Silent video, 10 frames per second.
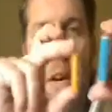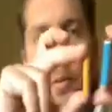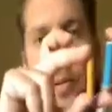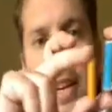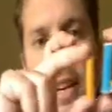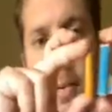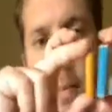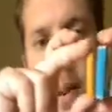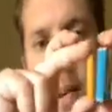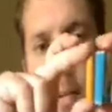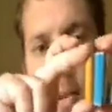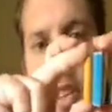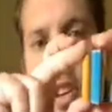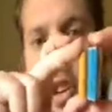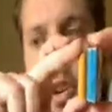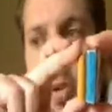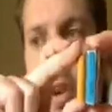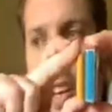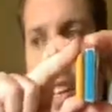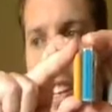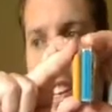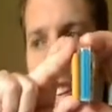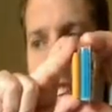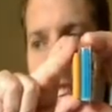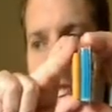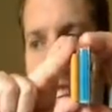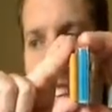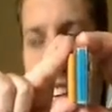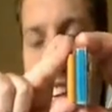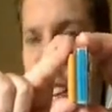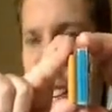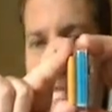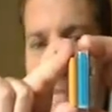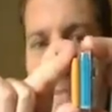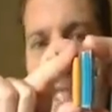if we compare it with the new one, you can see it's,